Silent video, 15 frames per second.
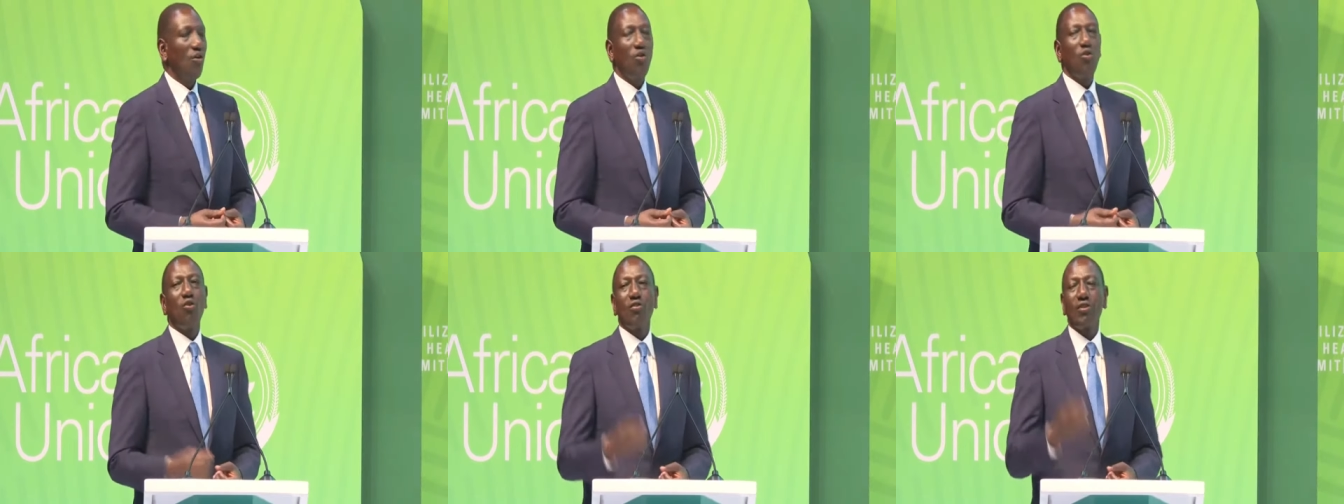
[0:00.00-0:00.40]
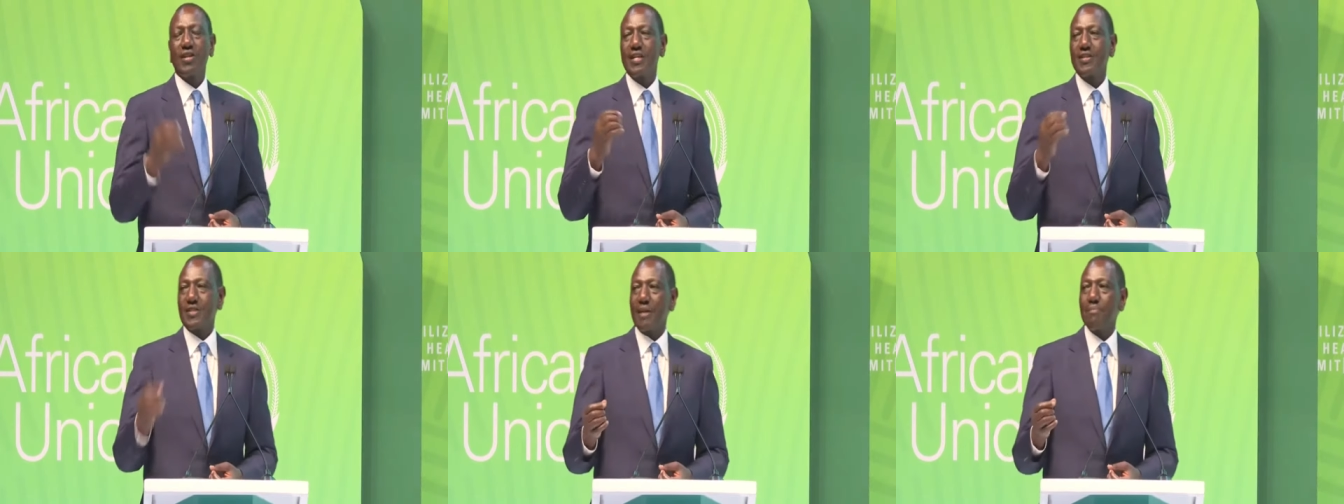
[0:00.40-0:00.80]
on
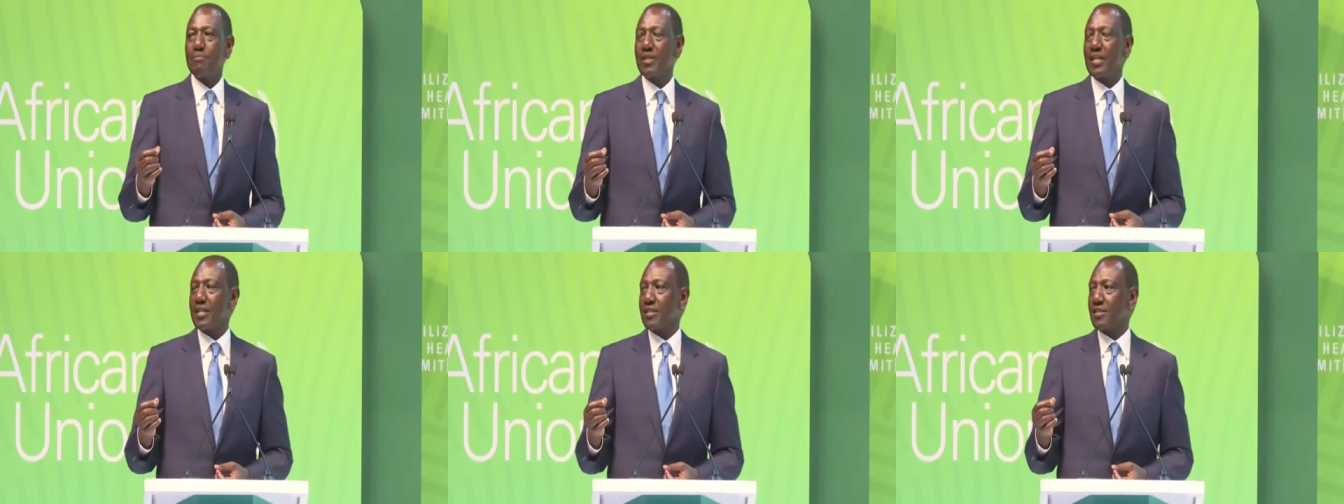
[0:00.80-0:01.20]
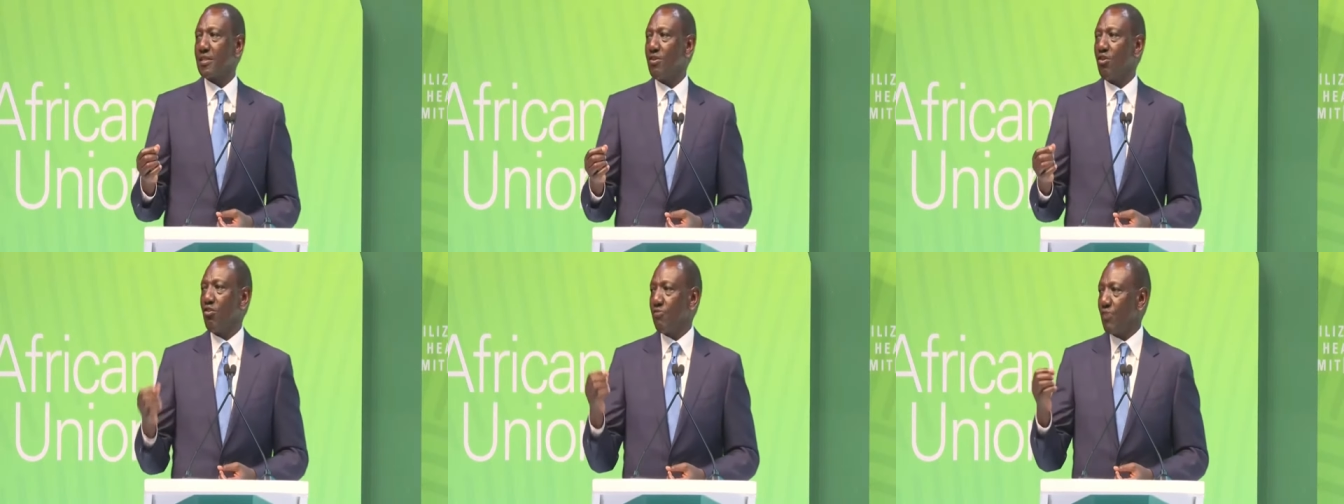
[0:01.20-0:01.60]
the subject
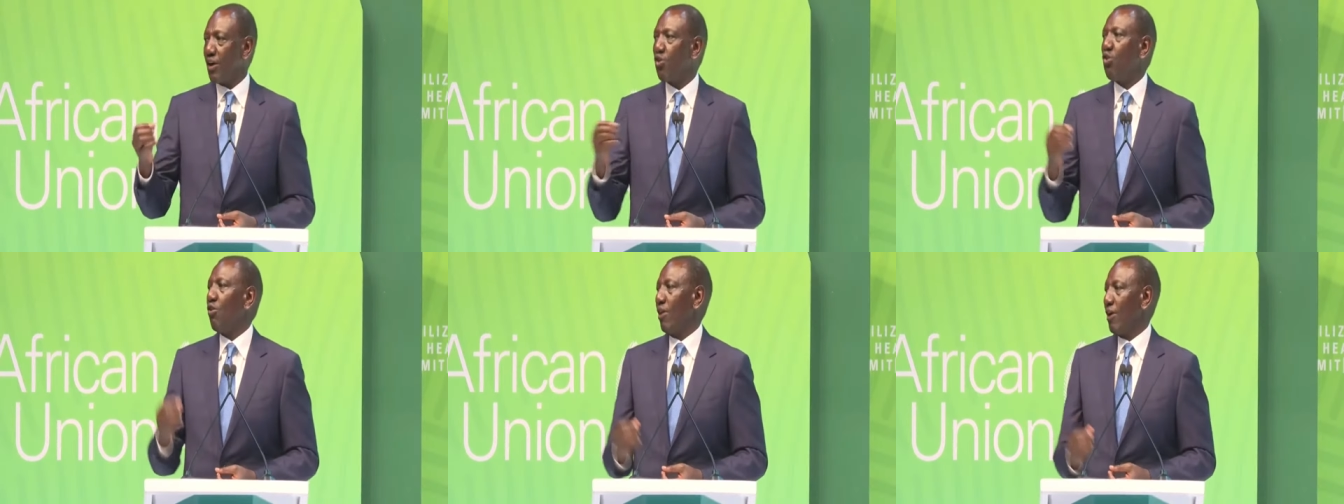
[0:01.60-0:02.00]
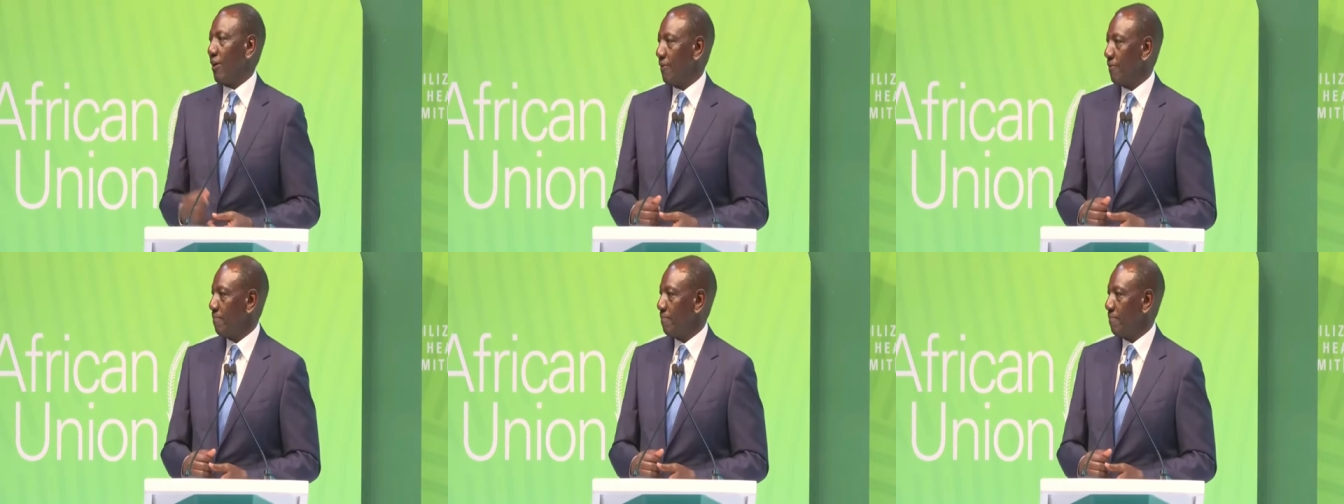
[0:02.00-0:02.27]
of AGOA.